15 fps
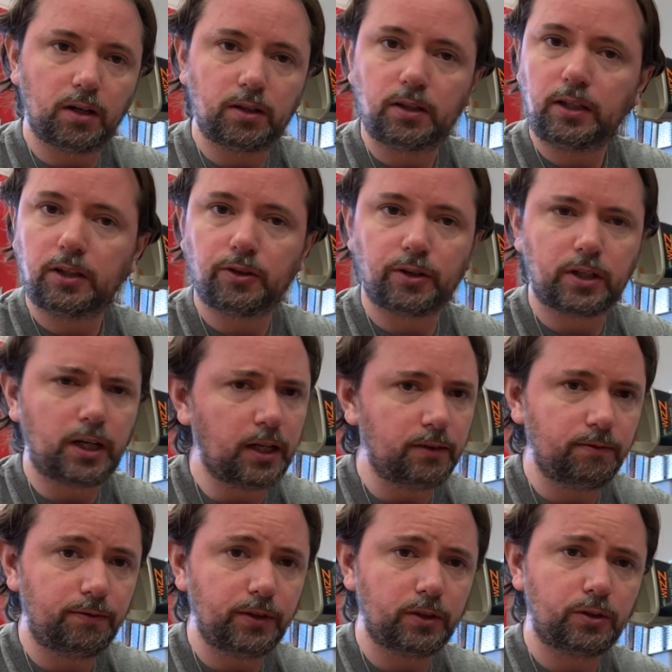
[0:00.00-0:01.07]
either a
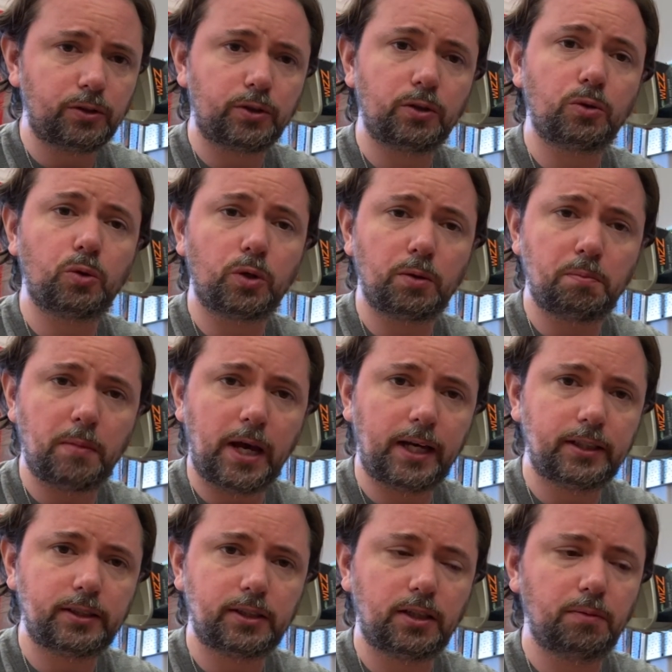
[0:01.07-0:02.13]
cotton filter or a
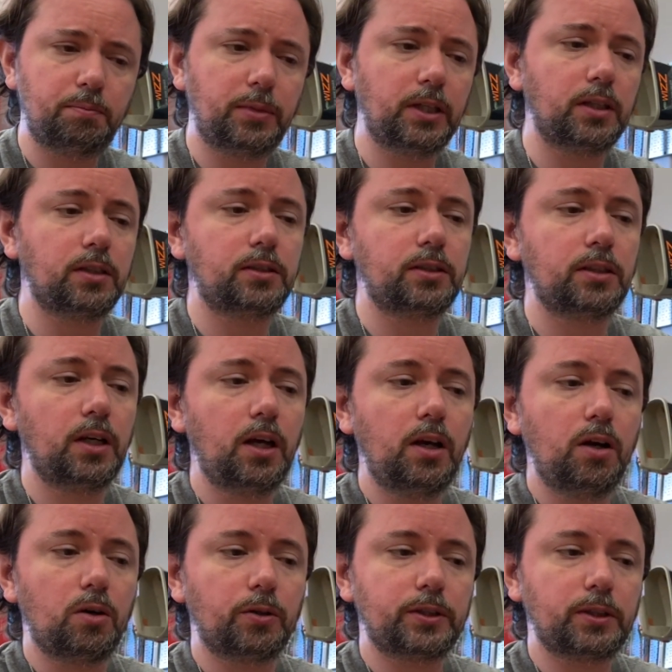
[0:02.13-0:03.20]
mask piece
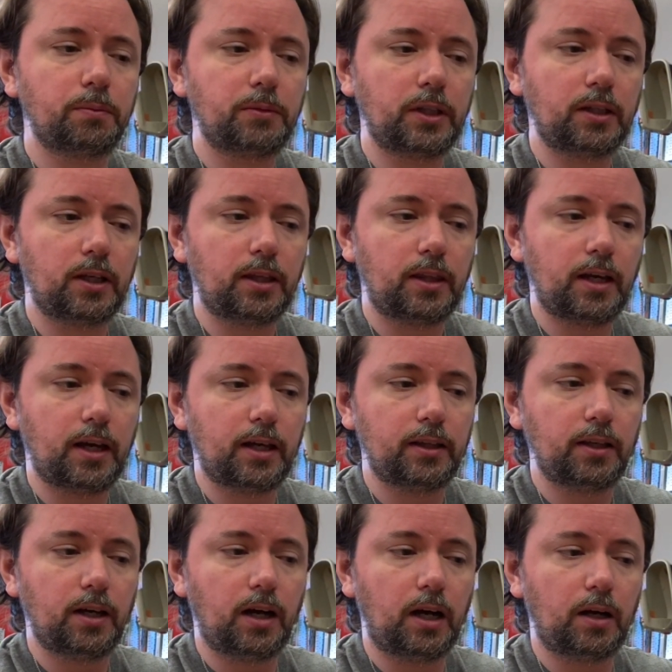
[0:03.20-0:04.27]
or something like
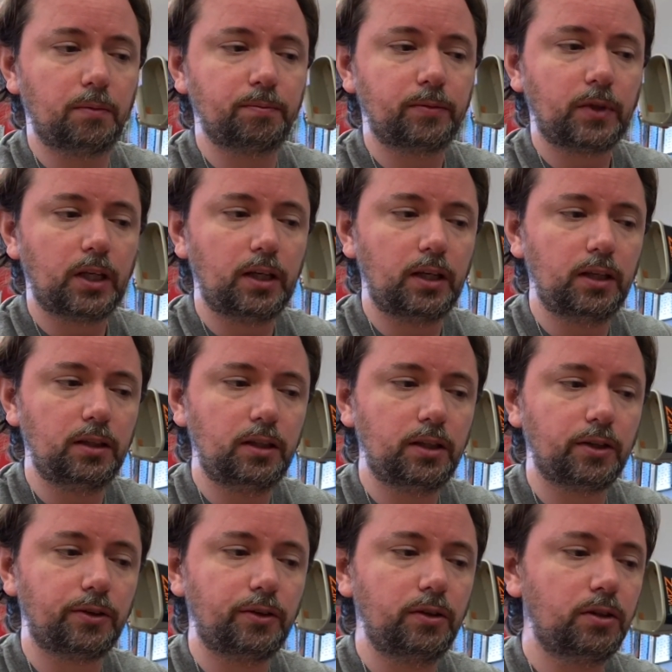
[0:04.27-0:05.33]
that in
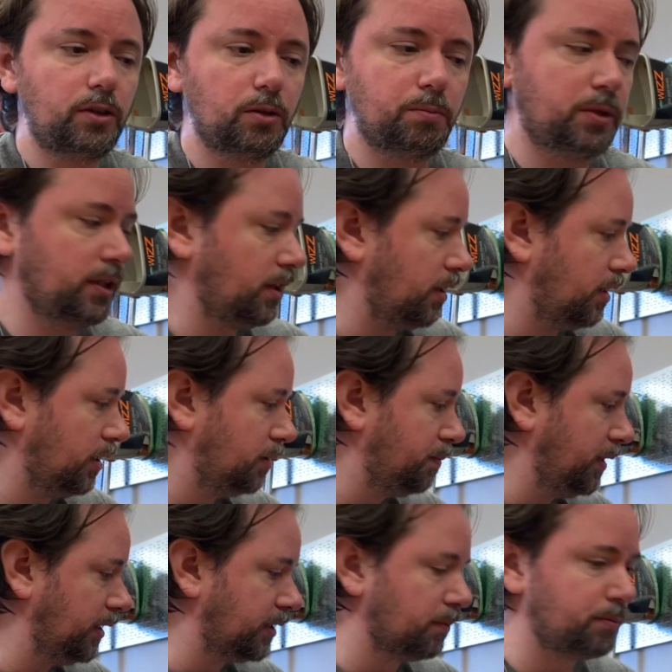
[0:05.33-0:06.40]
here. They'll put this
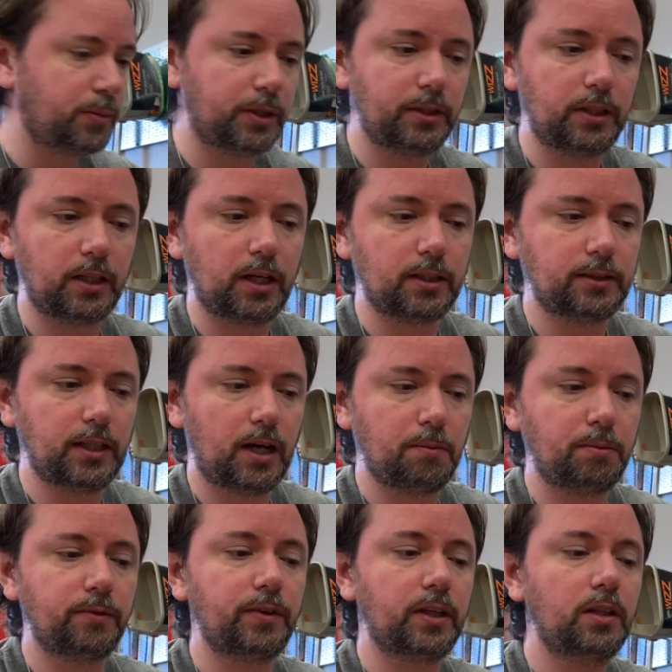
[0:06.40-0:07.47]
piece I'm printing on
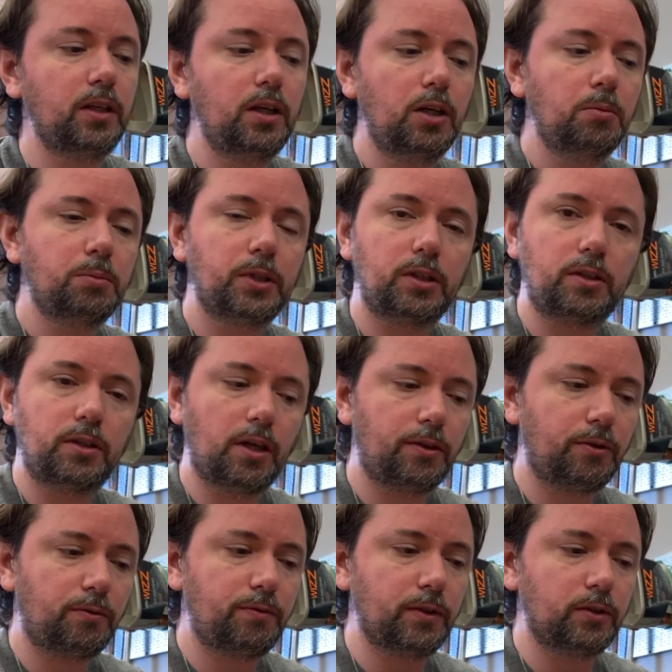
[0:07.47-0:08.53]
top of it, put
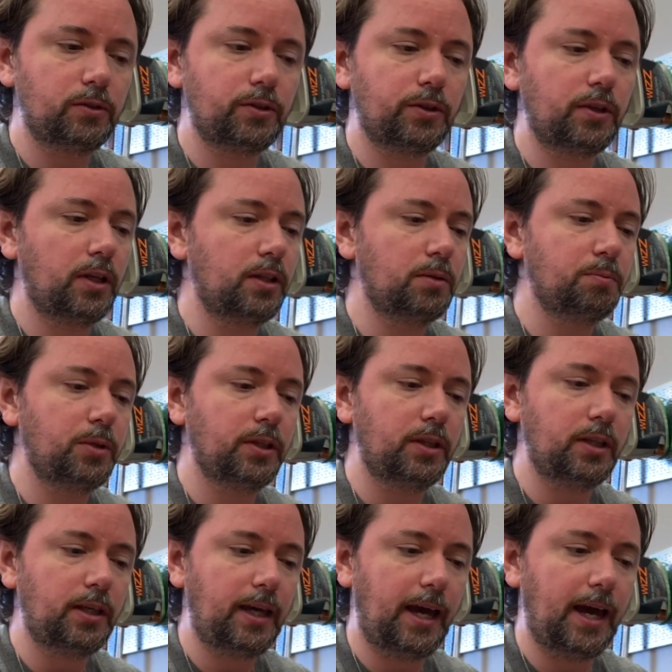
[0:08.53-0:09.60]
another filter, and then put the
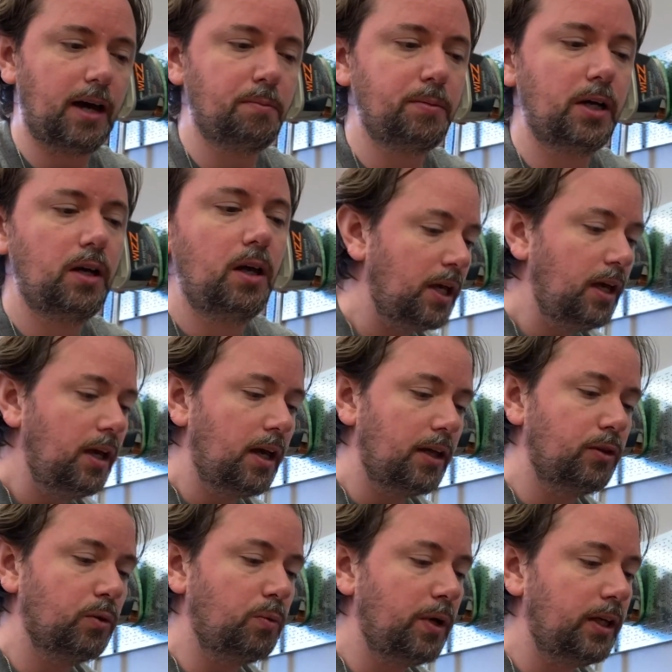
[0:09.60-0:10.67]
cap.
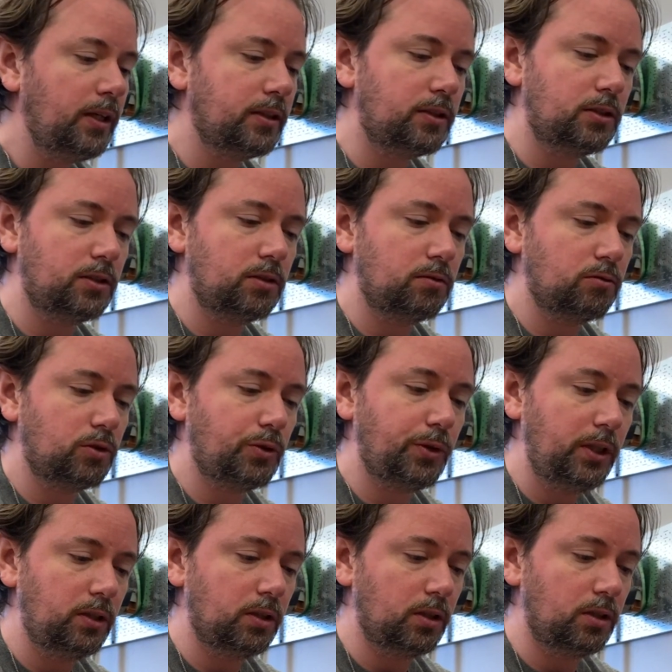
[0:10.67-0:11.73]
And the way it's
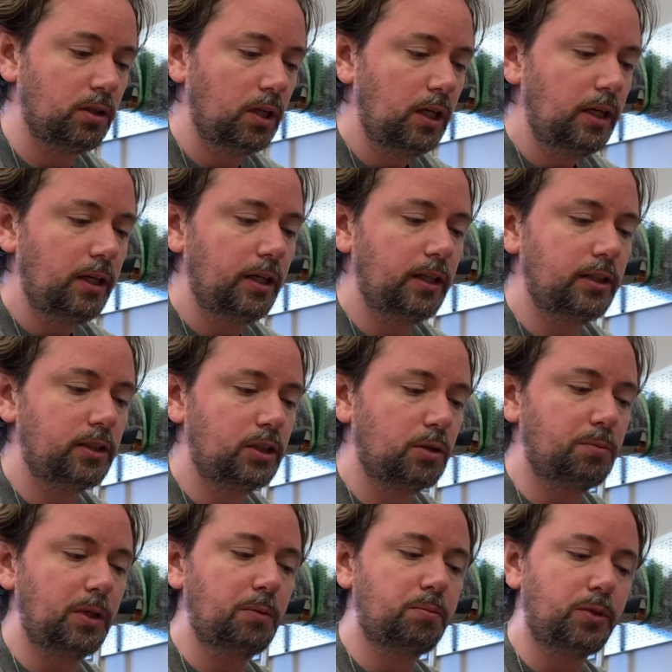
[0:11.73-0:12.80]
created is to
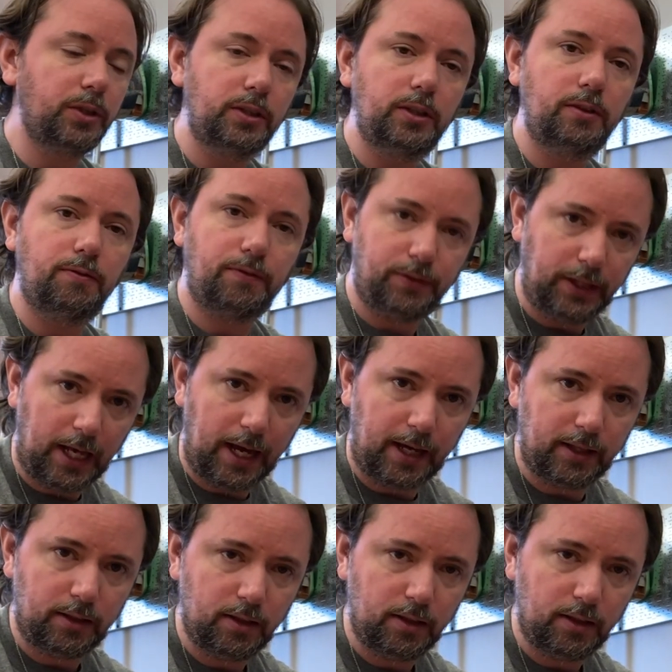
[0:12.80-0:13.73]
be printed flat,